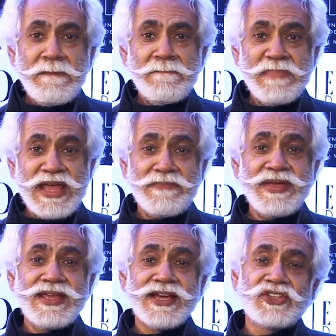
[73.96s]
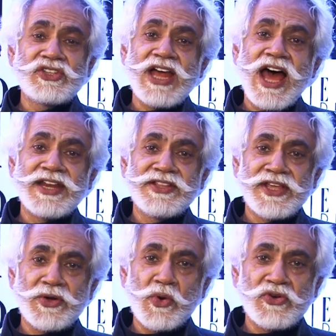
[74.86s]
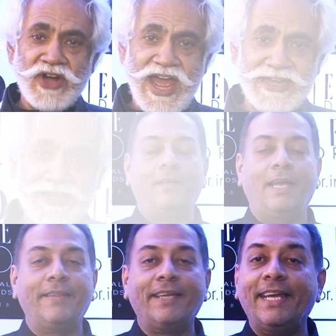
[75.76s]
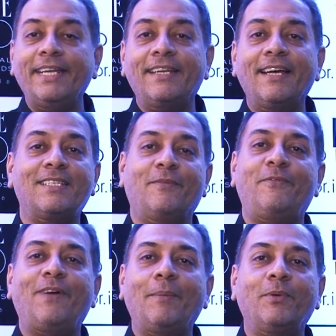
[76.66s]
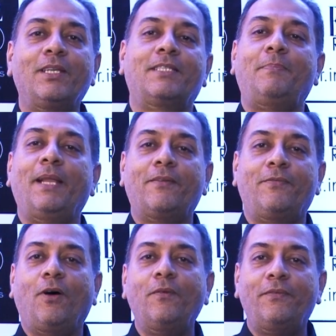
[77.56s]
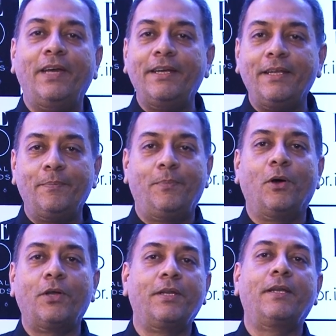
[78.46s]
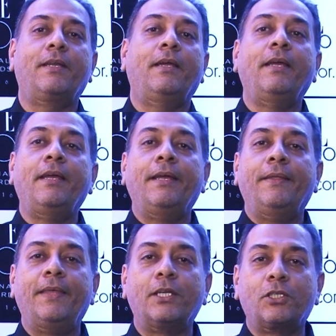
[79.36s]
may be a star in their own right. I think EDIDAs is a fabulous platform, very important. There